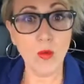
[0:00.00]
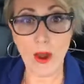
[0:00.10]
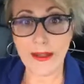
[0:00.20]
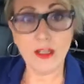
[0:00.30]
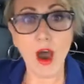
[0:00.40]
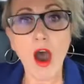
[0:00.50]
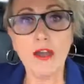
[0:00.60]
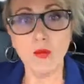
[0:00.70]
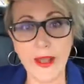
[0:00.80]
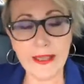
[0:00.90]
When God
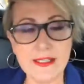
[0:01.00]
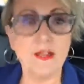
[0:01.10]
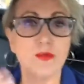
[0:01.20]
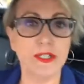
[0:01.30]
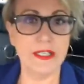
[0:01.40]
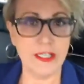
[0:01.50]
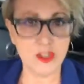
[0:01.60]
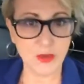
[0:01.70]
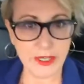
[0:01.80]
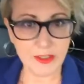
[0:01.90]
Winks, it really
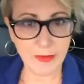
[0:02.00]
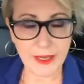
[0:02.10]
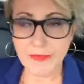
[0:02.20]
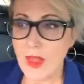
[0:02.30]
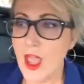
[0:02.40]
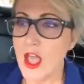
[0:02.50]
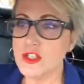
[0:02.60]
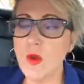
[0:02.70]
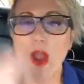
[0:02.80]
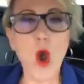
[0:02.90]
intrigued me.
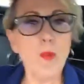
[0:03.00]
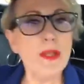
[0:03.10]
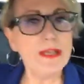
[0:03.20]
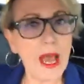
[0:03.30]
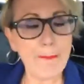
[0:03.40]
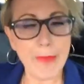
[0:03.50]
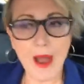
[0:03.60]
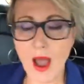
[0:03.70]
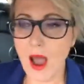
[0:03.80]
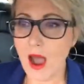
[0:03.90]
So I opened up
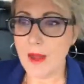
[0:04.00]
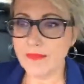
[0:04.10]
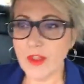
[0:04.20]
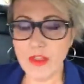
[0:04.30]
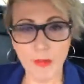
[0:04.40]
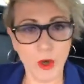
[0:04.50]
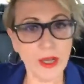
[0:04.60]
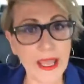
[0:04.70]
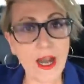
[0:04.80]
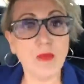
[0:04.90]
the book
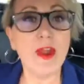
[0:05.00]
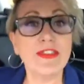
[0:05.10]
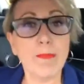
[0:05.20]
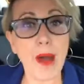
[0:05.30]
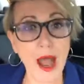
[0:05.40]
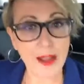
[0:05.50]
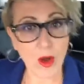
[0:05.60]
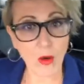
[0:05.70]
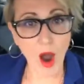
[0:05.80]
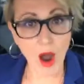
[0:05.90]
and I read the
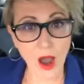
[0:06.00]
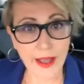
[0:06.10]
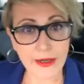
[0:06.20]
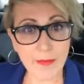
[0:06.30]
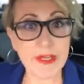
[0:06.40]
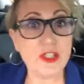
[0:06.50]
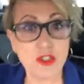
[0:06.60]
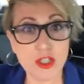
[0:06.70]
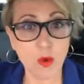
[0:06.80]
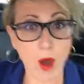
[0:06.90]
bio on Mr.
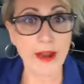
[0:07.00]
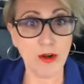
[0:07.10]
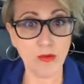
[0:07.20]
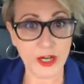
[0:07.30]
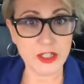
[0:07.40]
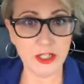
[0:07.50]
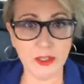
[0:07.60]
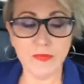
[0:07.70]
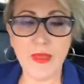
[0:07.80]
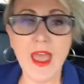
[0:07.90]
Squire Rushnell.
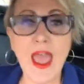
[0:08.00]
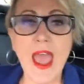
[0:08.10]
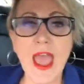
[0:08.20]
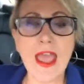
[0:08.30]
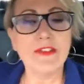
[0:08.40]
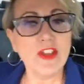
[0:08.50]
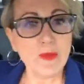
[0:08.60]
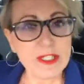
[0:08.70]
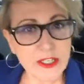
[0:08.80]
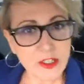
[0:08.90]
And this
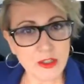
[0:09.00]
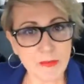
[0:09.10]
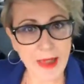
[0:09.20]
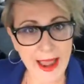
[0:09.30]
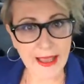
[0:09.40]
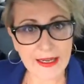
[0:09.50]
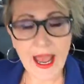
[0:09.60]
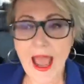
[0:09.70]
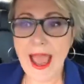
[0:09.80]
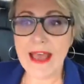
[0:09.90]
particular man
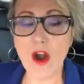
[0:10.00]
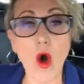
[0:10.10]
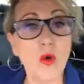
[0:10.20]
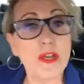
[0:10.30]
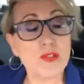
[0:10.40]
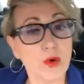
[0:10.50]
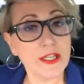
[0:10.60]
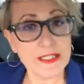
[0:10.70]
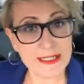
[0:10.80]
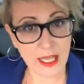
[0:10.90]
had always
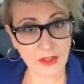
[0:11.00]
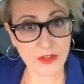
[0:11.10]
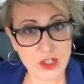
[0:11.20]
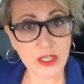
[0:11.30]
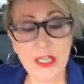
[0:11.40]
worked in television.